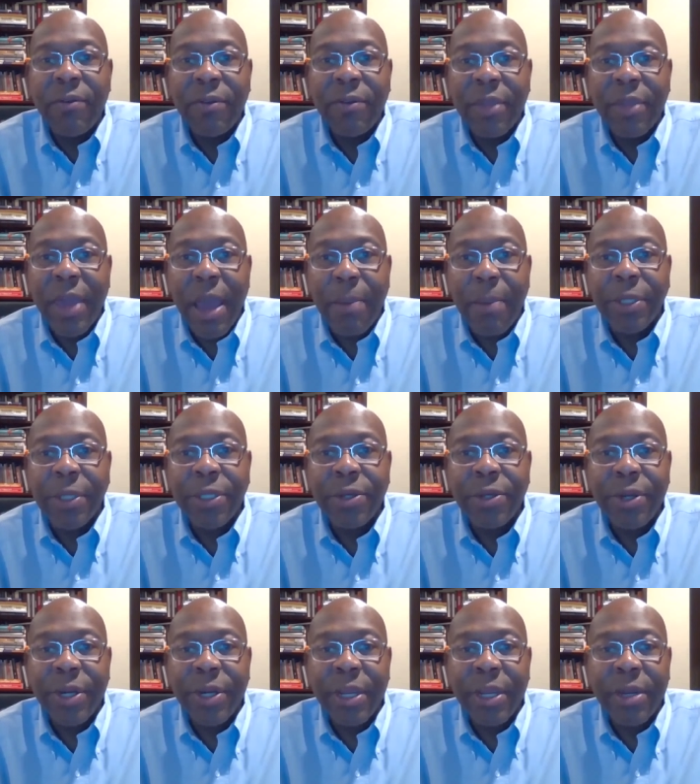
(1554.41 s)
for the
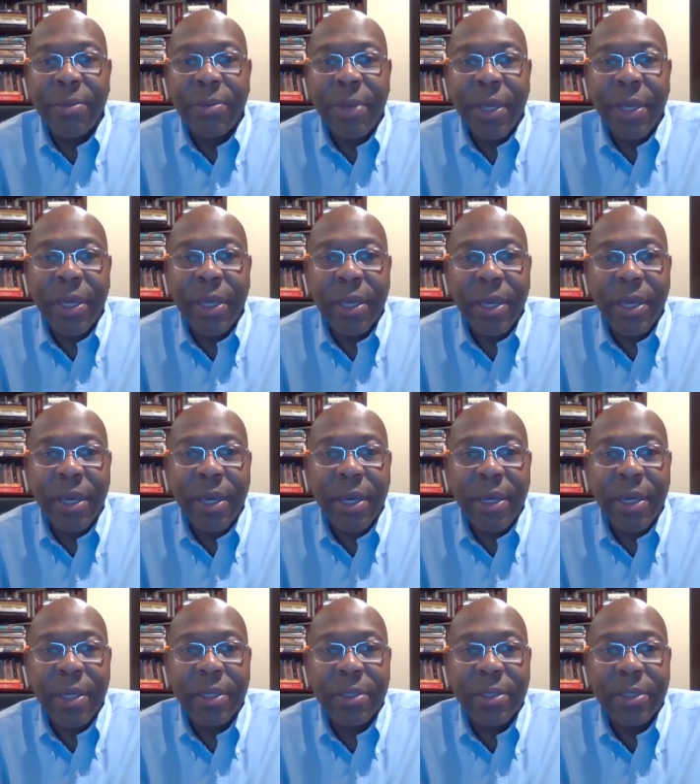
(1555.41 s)
opportunity to be
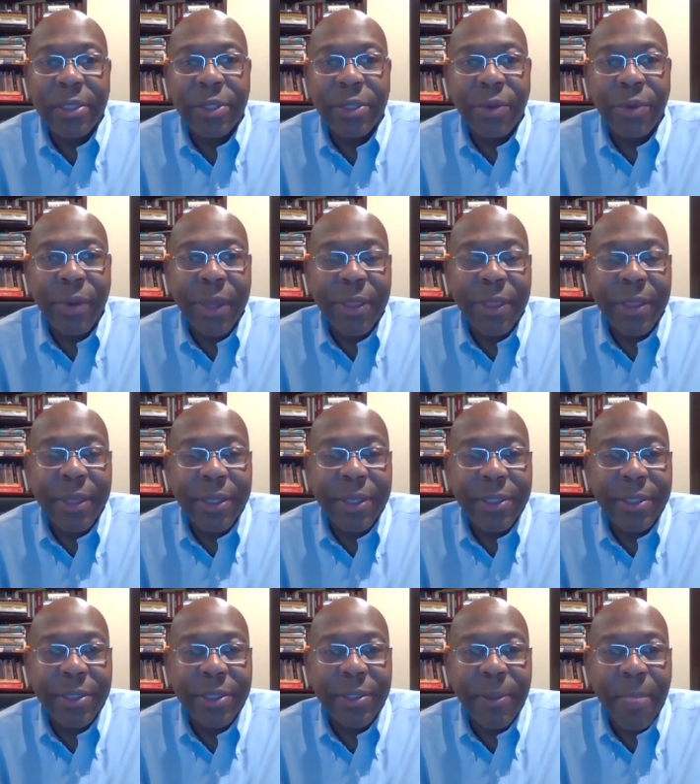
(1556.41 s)
uh, doing
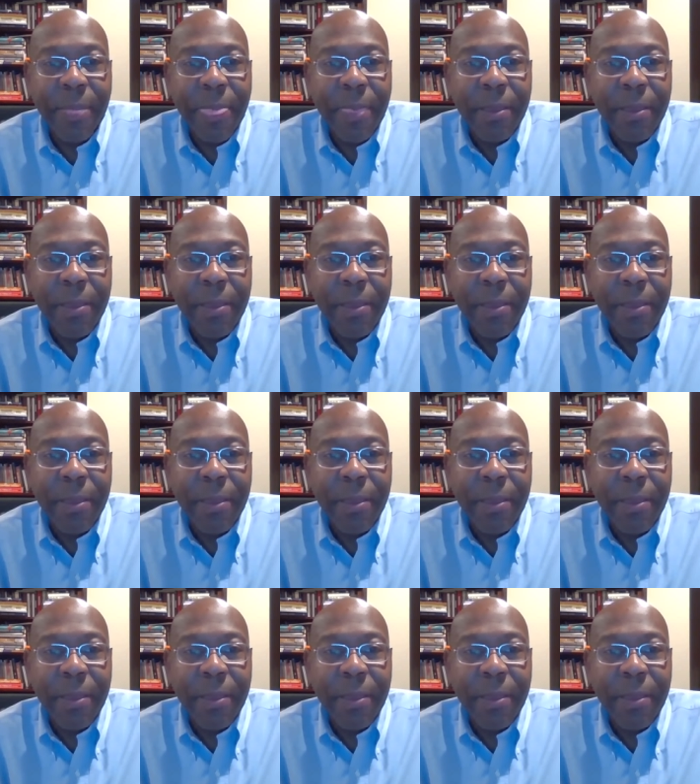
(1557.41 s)
this.